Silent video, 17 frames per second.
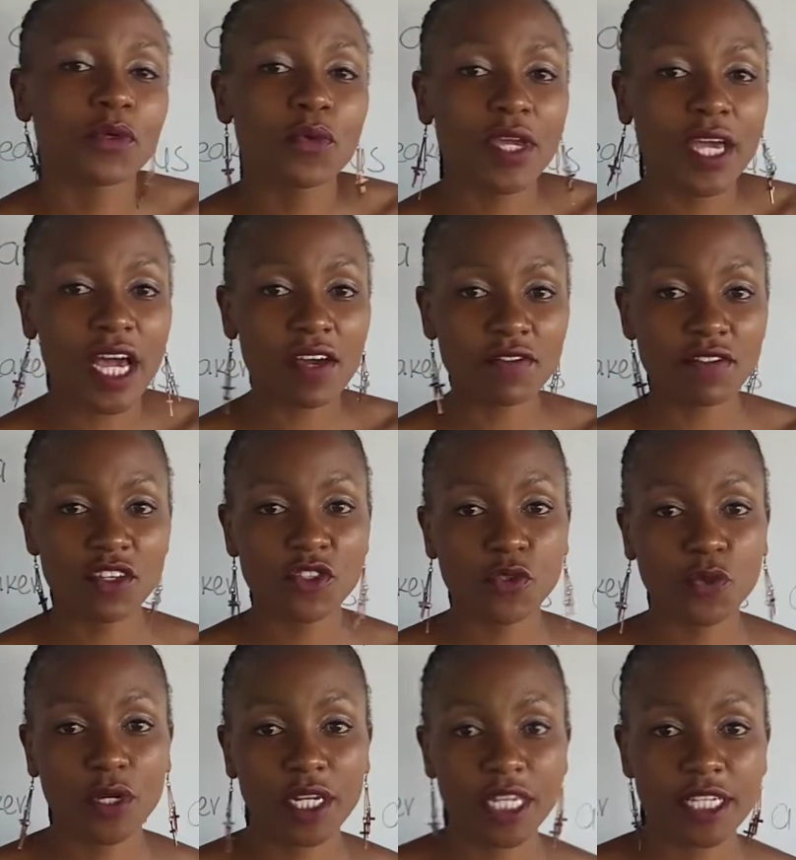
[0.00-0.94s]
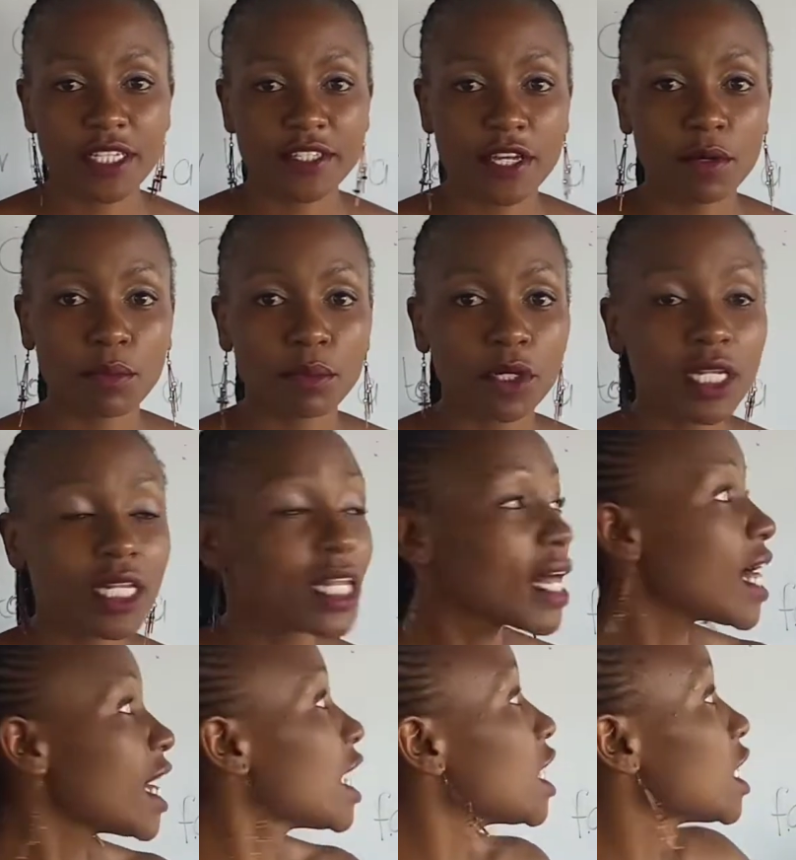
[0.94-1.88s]
We have this one example.
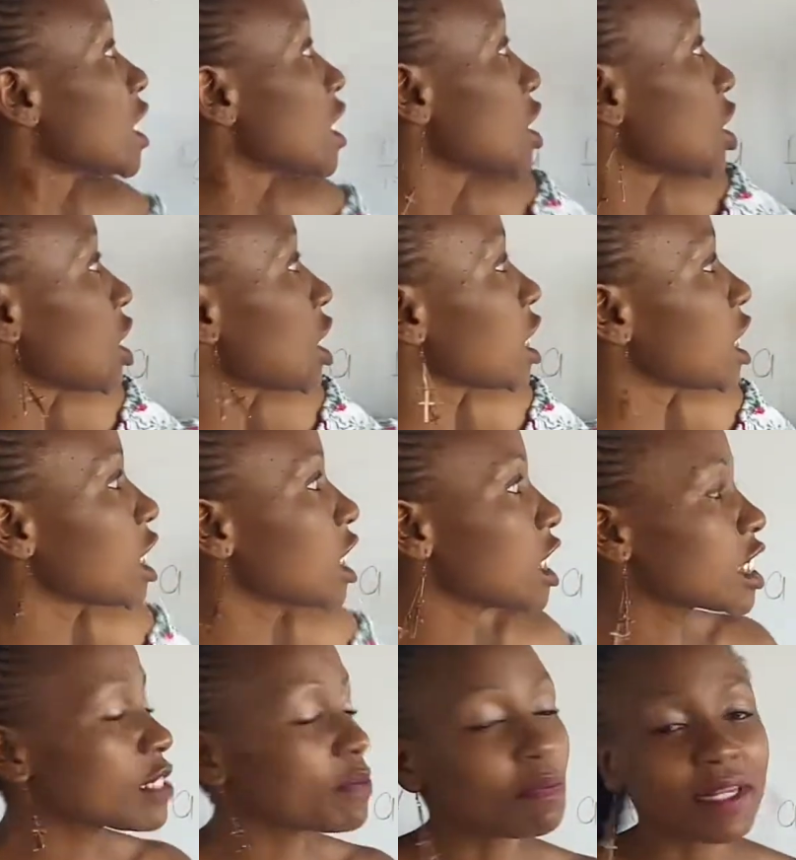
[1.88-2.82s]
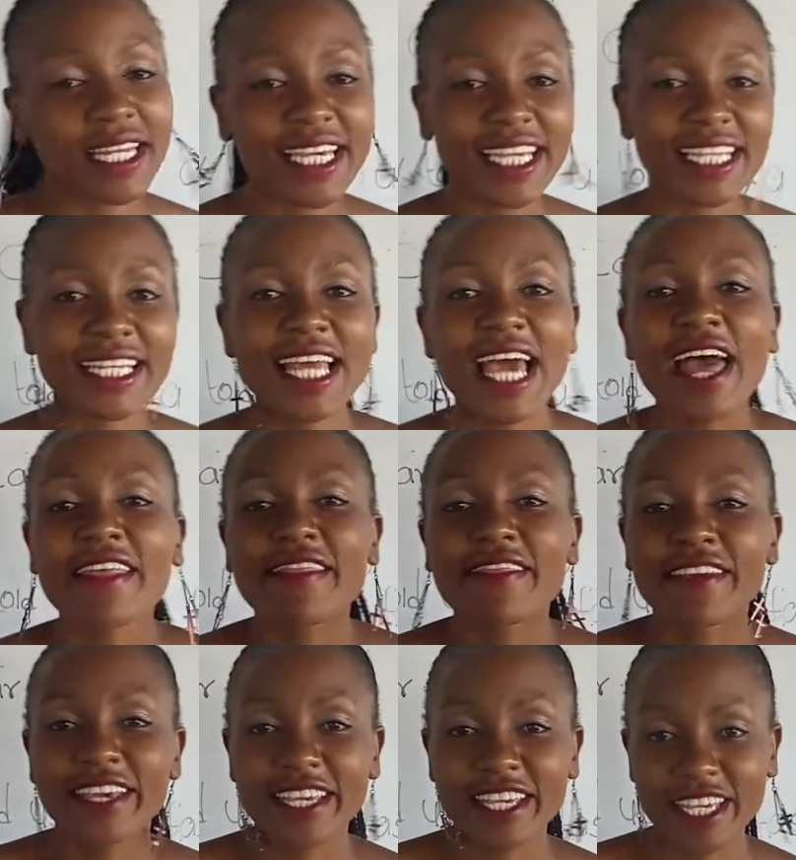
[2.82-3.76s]
She is playing
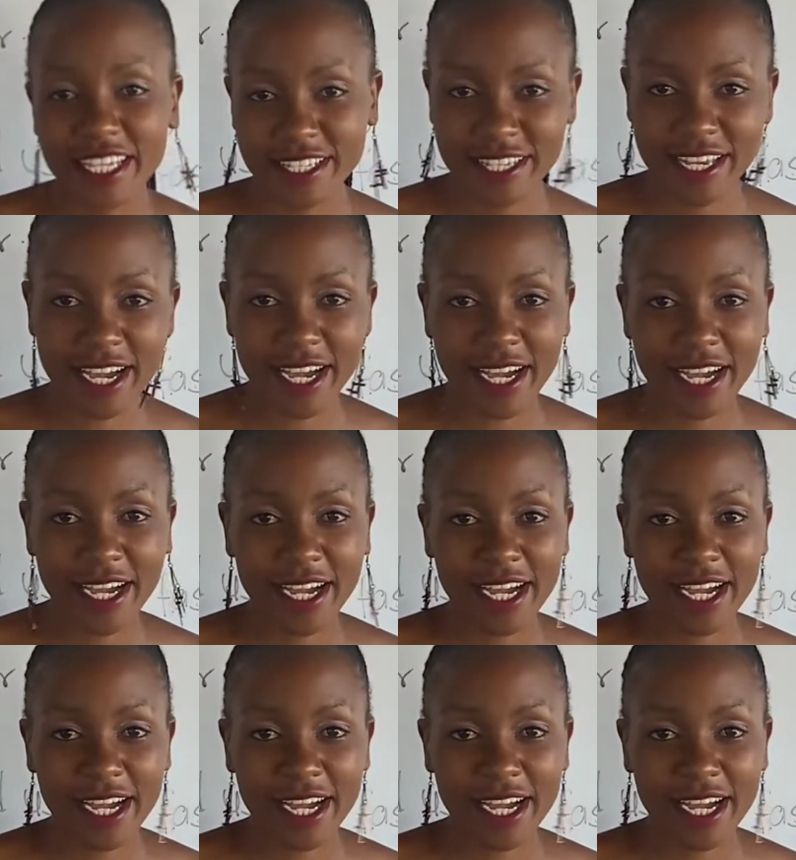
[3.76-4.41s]
the guitar.